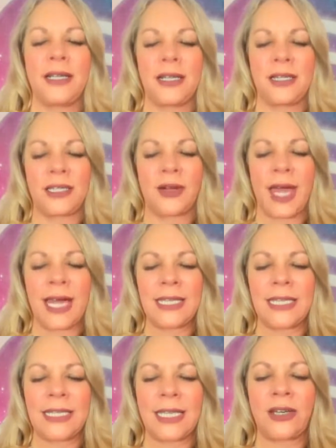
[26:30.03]
So as
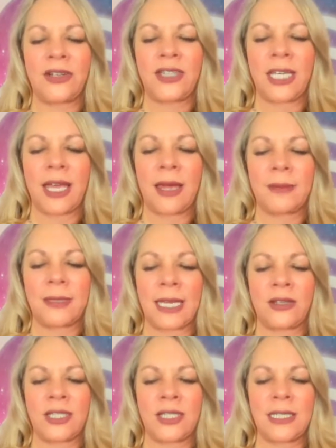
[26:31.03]
this energy comes
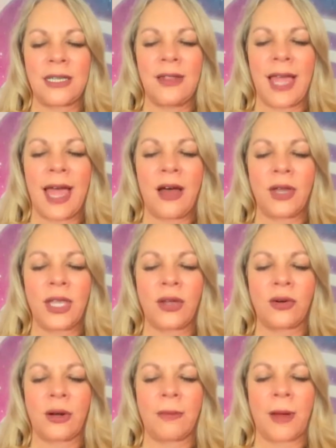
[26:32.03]
in, just allow
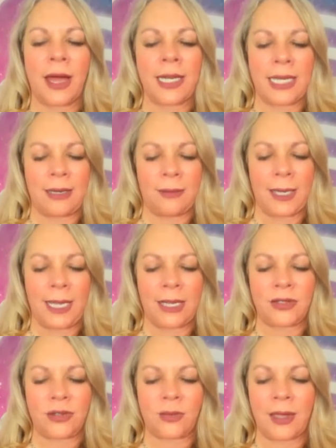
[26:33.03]
your body to begin
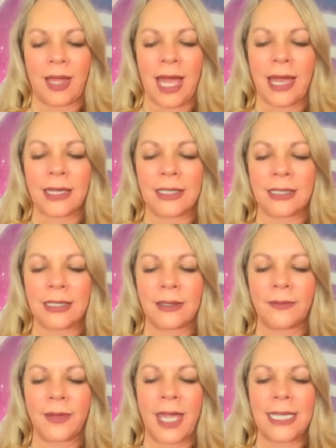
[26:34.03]
to relax
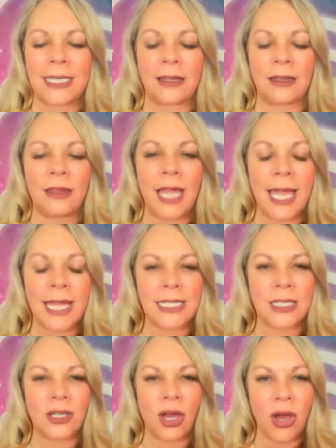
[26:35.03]
as it
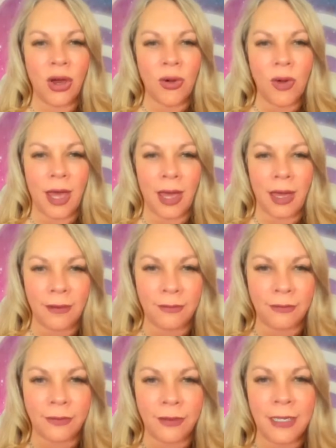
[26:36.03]
lets go
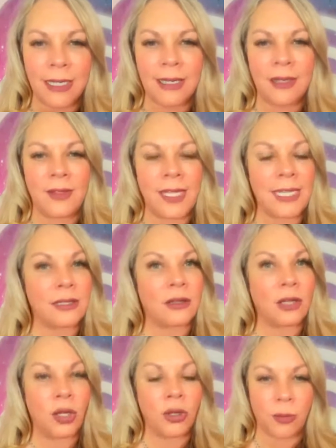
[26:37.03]
of these
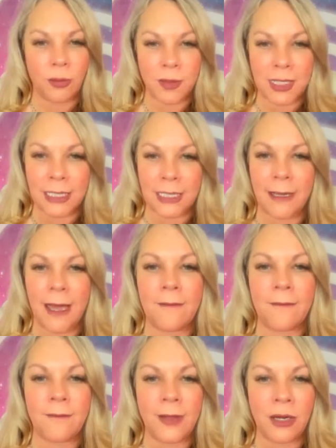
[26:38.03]
loops
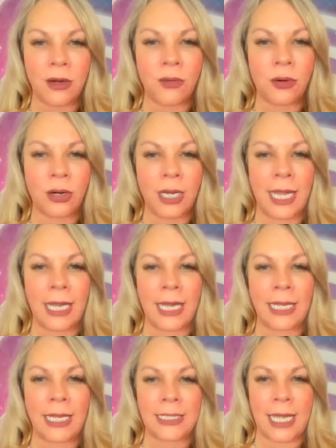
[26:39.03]
of fear, worry, and
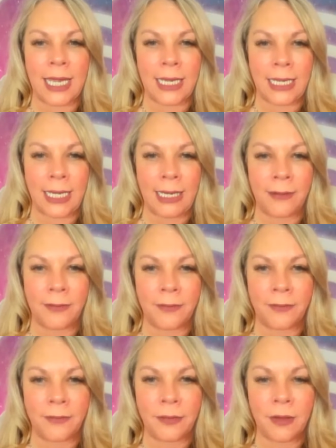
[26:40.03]
anxiety.
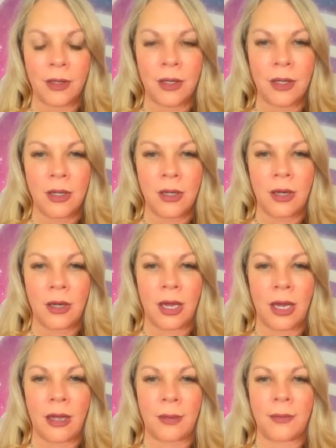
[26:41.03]

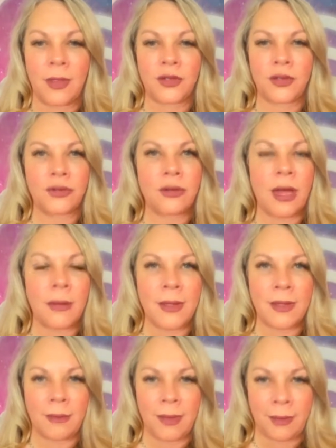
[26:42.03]
The trauma
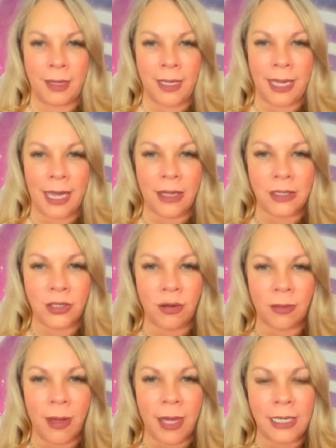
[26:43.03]
that may be held in your
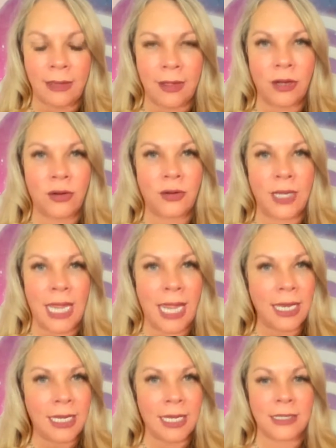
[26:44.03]
body that
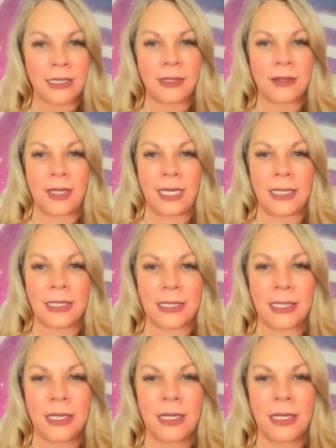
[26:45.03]
created these